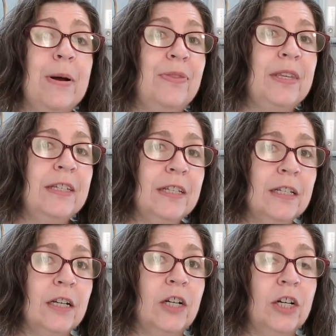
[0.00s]
But this
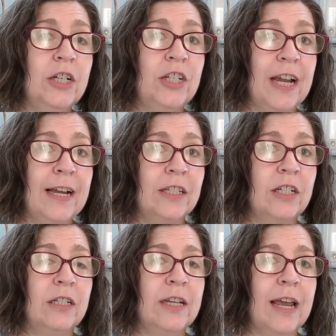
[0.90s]
is a good
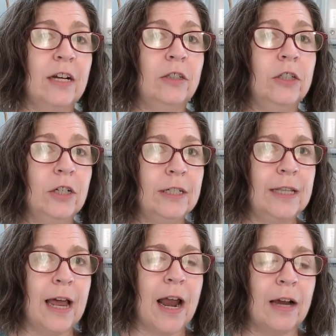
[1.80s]
chance to take a look
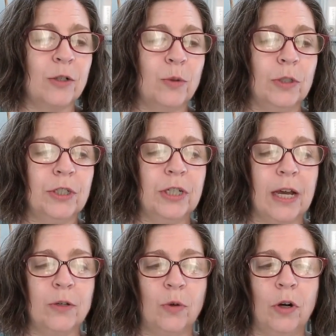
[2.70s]
at that actual
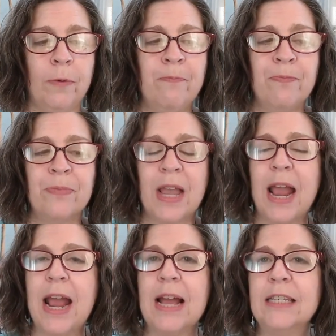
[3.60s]
schedule
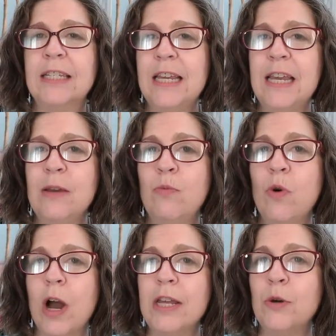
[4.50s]
and see
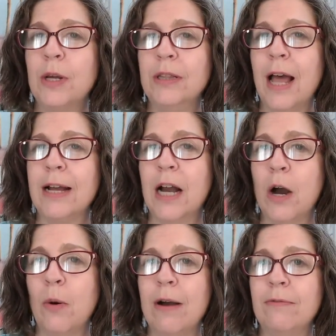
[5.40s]
what you can let
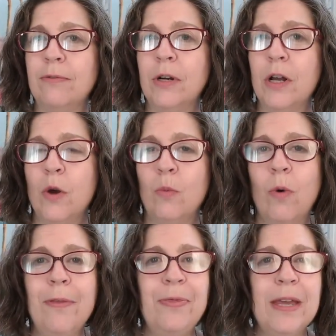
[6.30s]
go of.
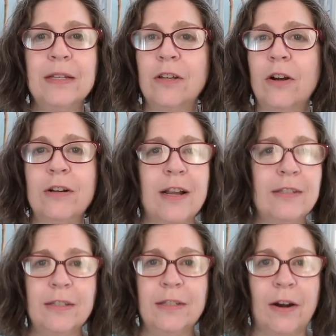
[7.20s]
What things aren't
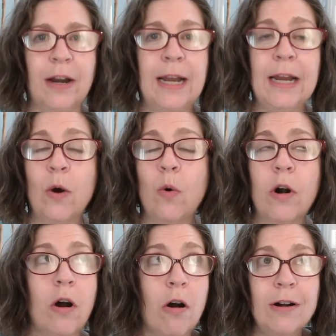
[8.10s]
necessary
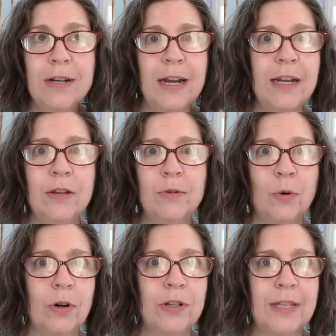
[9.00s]
or aren't getting you
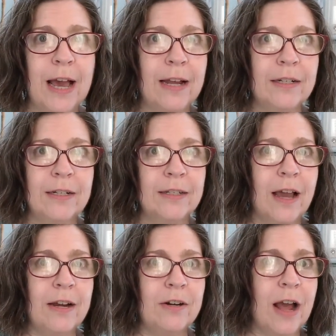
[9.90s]
towards that
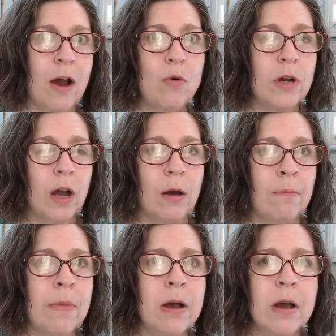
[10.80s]
desired
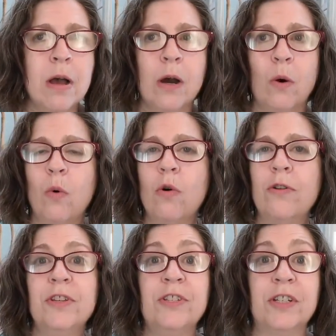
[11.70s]
outcome
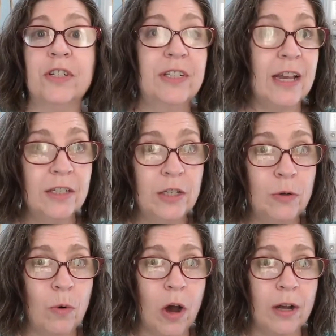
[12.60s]
or the success
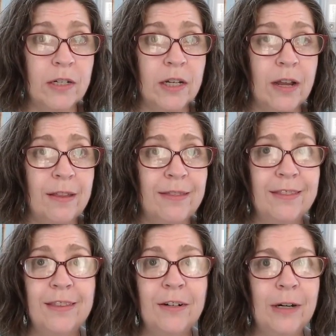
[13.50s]
you want
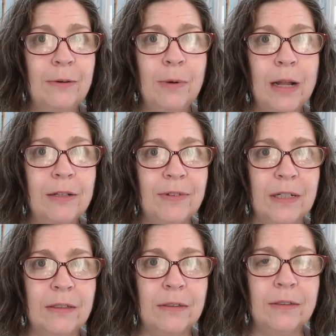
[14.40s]
that are
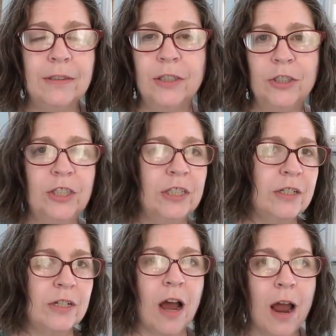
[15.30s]
irrelevant. They're
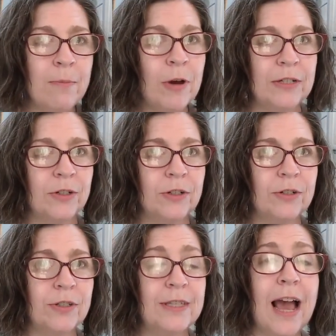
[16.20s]
just time
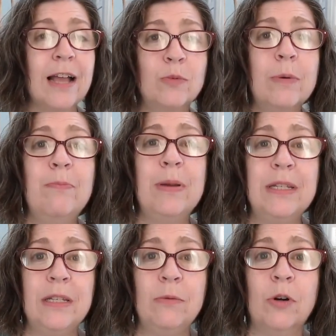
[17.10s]
wasters. That's what
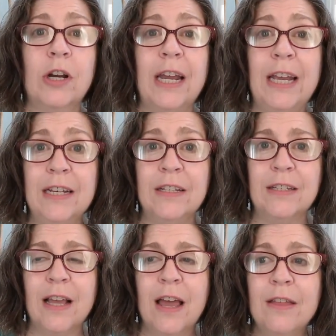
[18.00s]
busy work
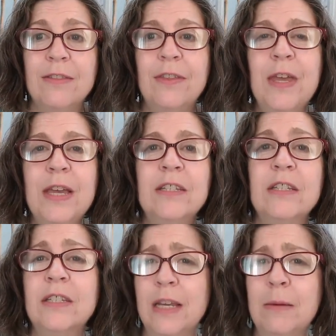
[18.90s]
is. The things
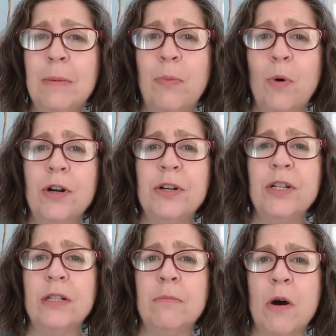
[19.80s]
that seem
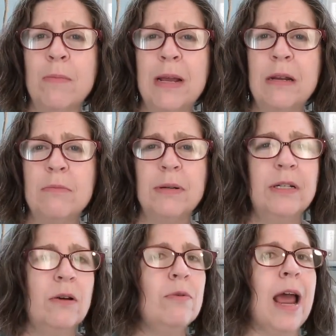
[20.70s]
important in the moment
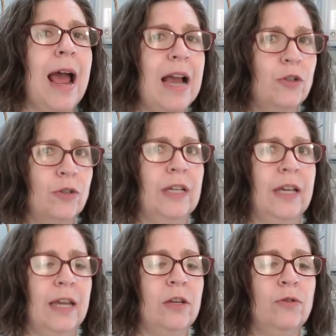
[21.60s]
but don't
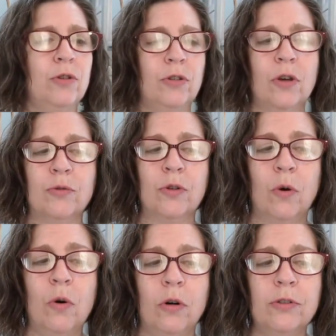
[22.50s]
actually get you to those
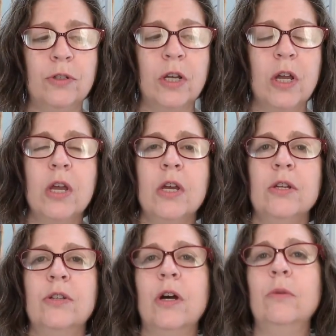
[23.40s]
goals.
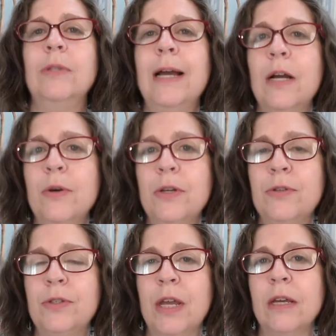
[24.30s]
So let go of
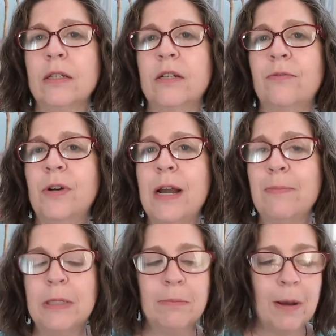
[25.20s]
those things to free
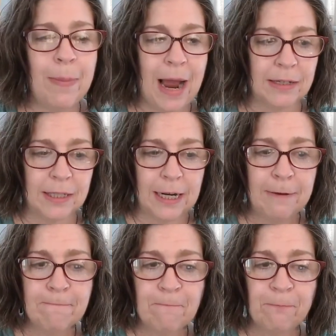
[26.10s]
up some
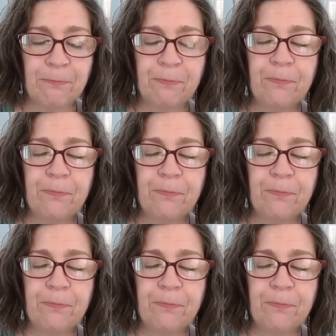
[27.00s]
capacity.